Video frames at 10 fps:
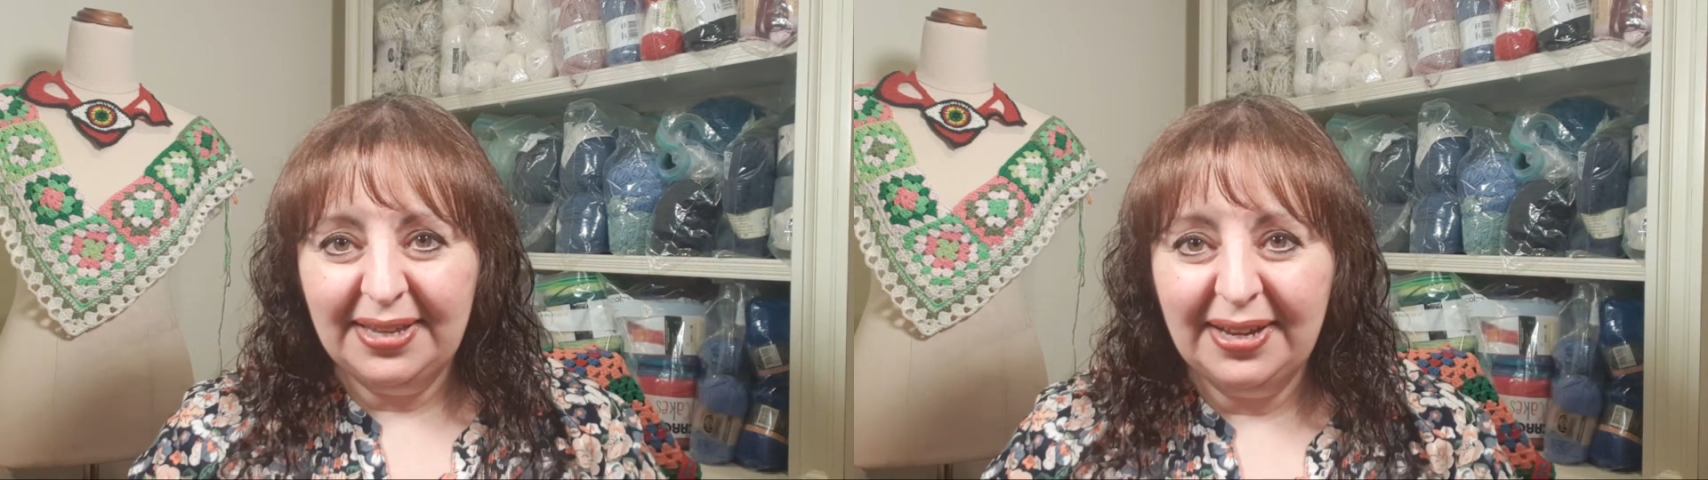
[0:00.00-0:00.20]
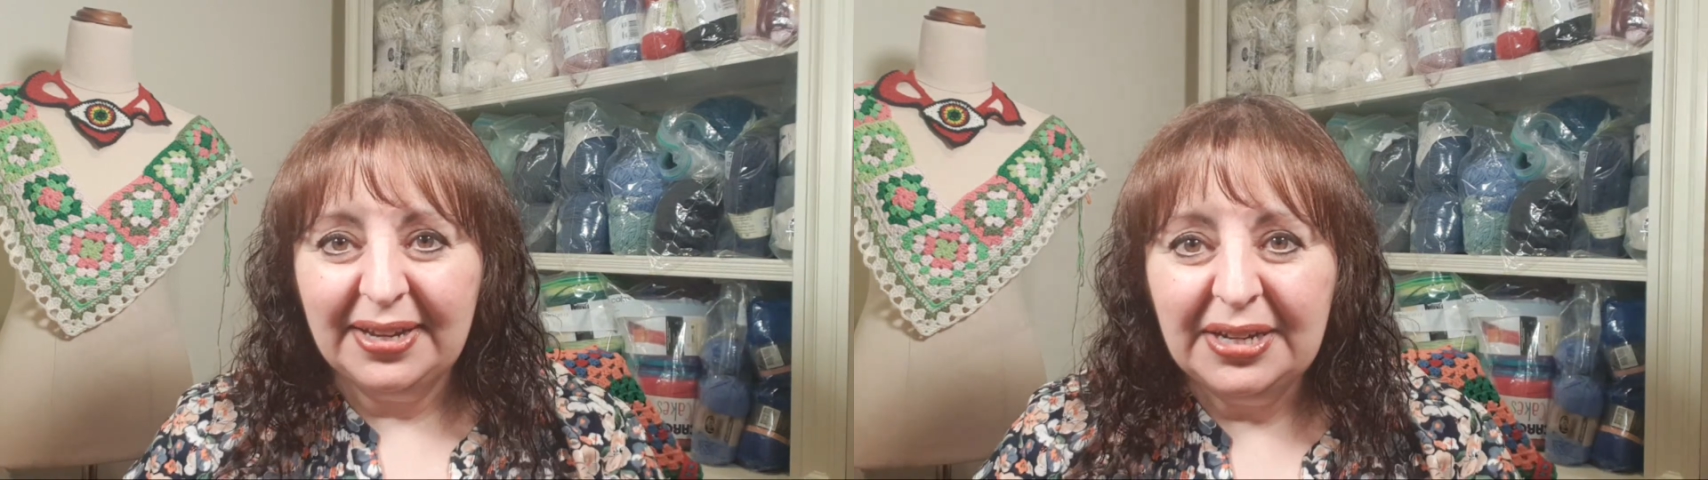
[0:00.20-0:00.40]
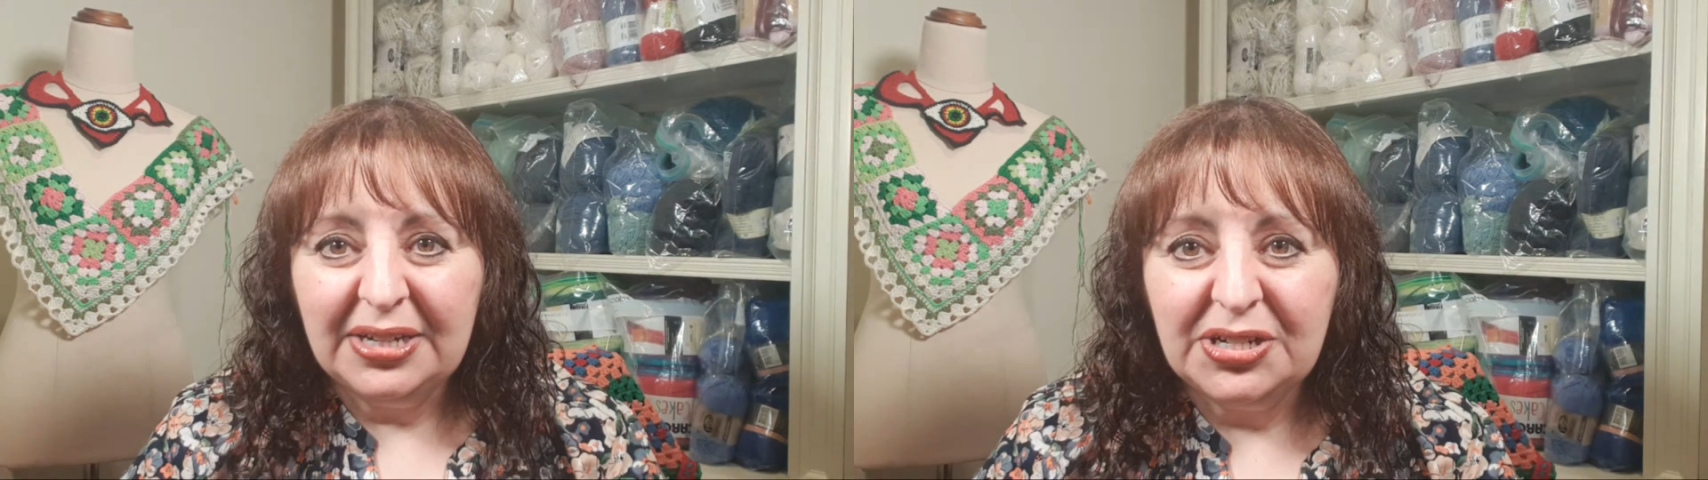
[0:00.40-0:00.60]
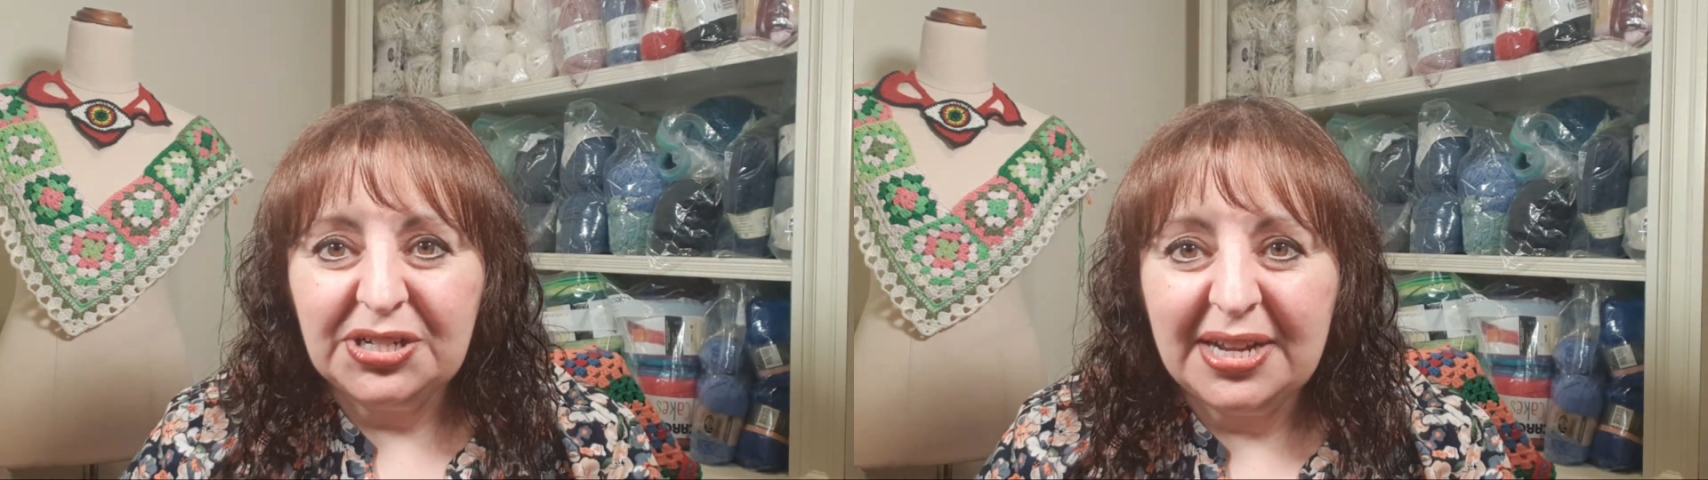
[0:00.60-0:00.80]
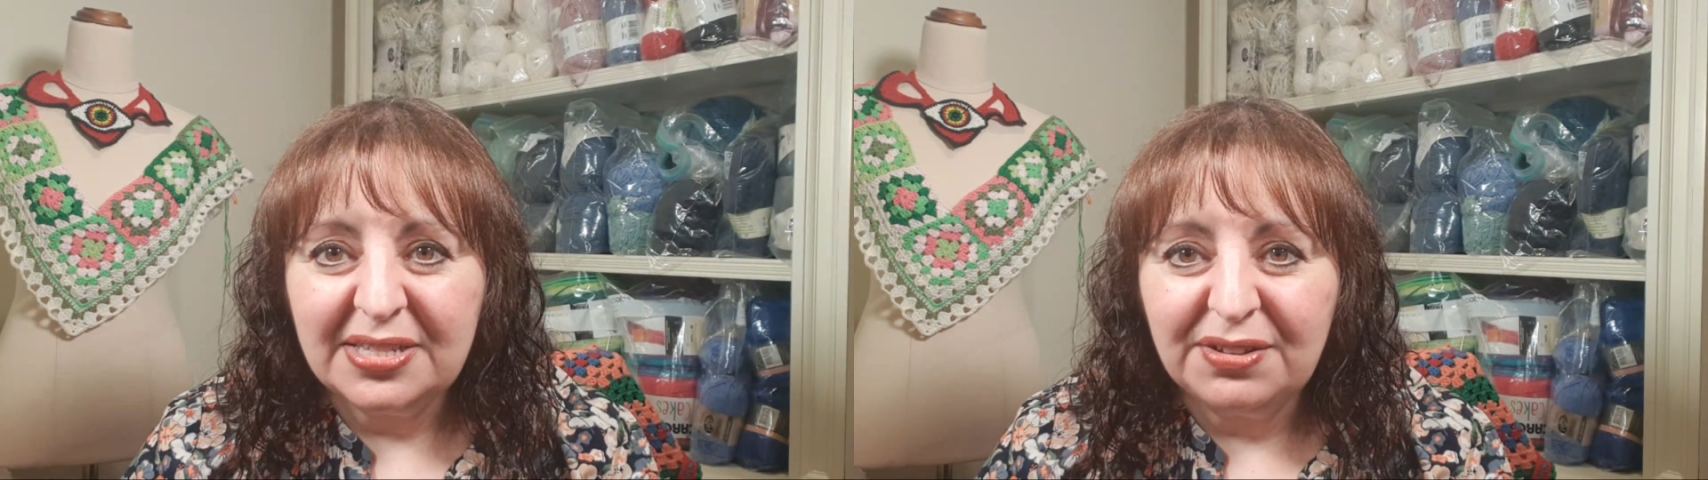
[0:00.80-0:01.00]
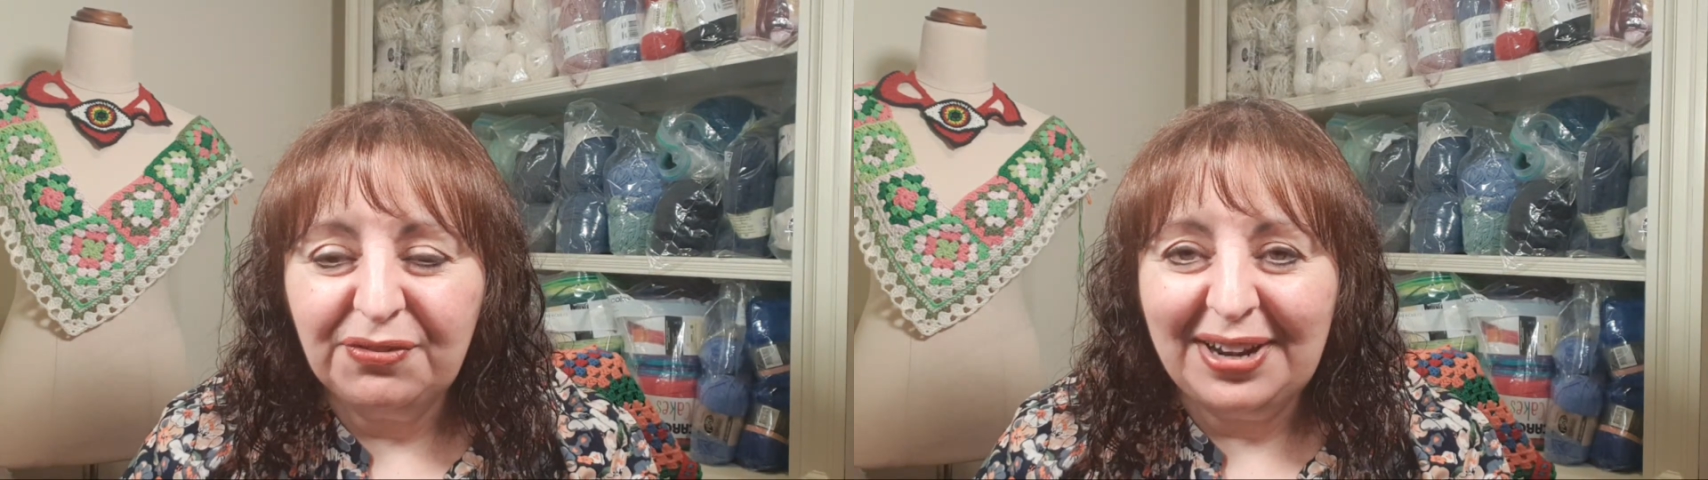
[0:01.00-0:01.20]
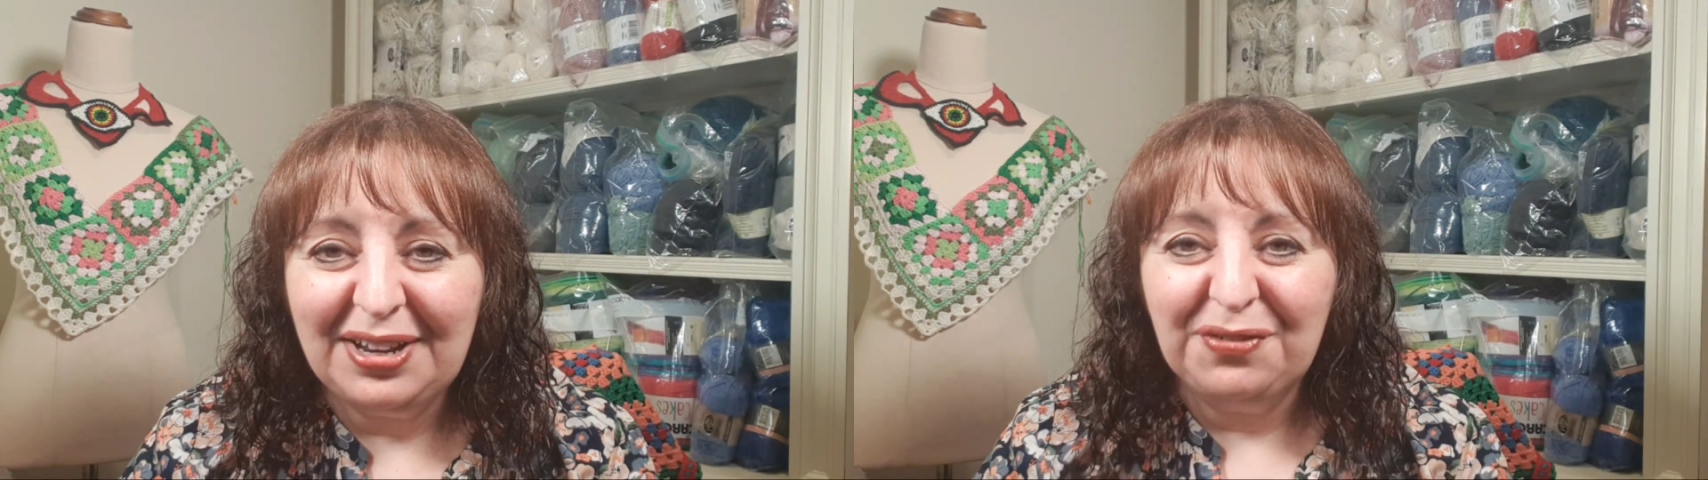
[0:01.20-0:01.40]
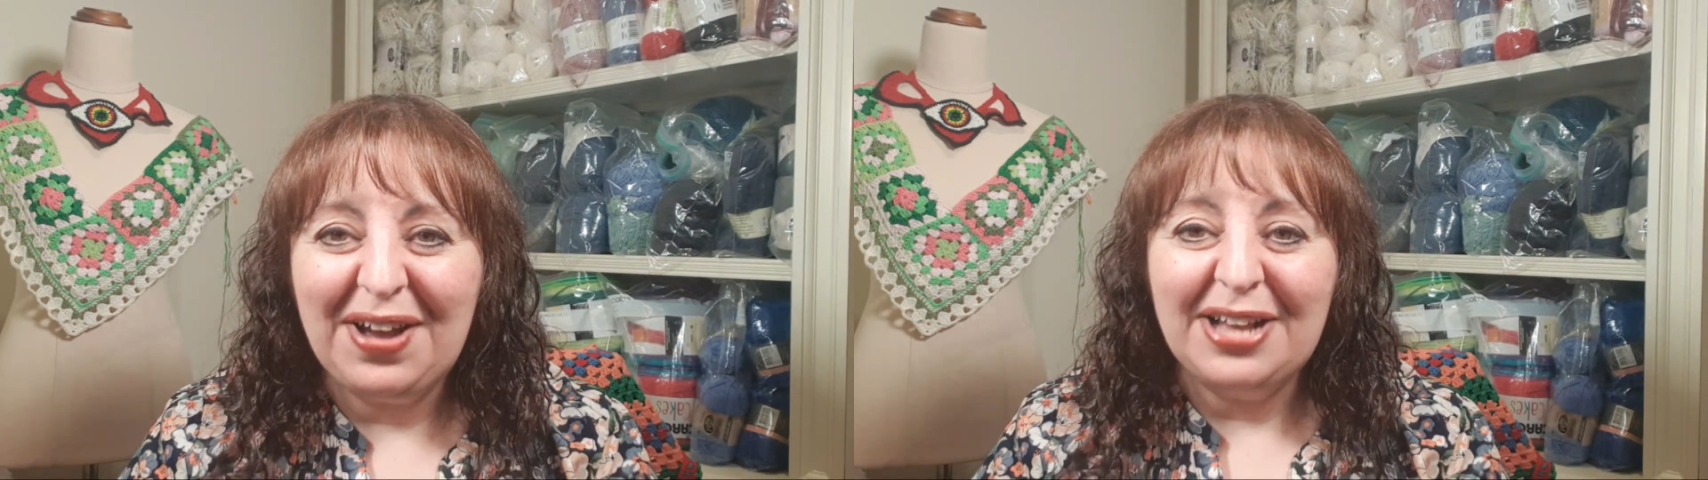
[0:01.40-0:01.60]
Yeah, she has a
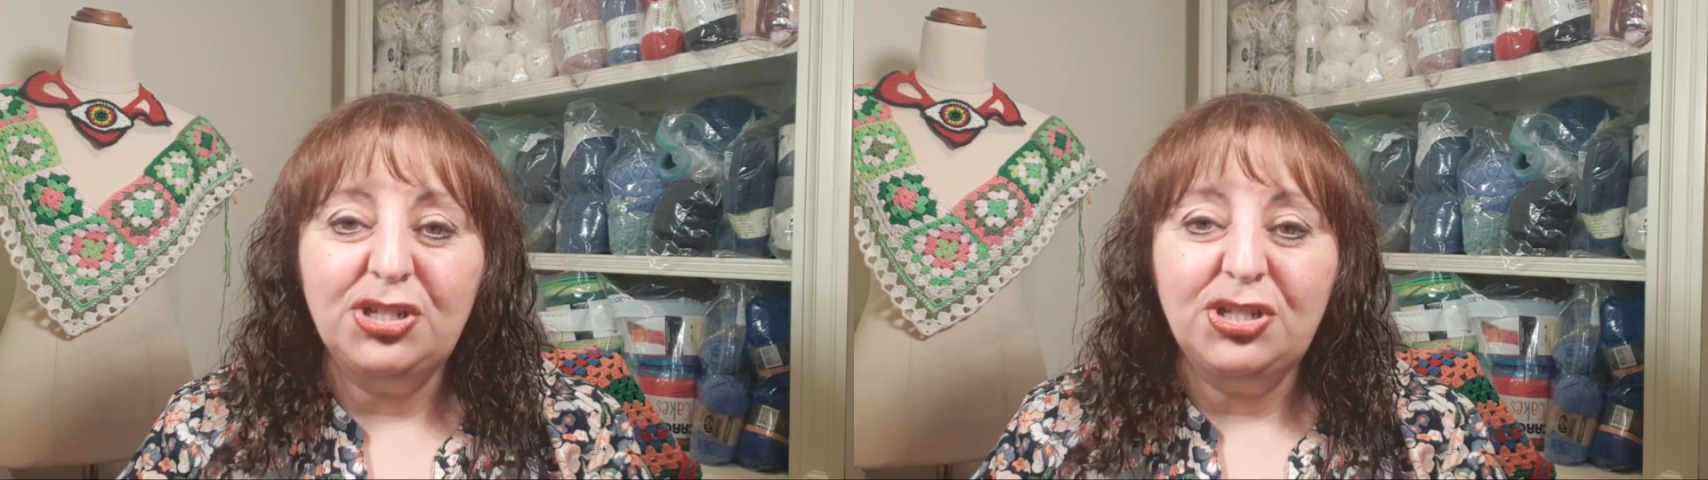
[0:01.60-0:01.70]
funny face.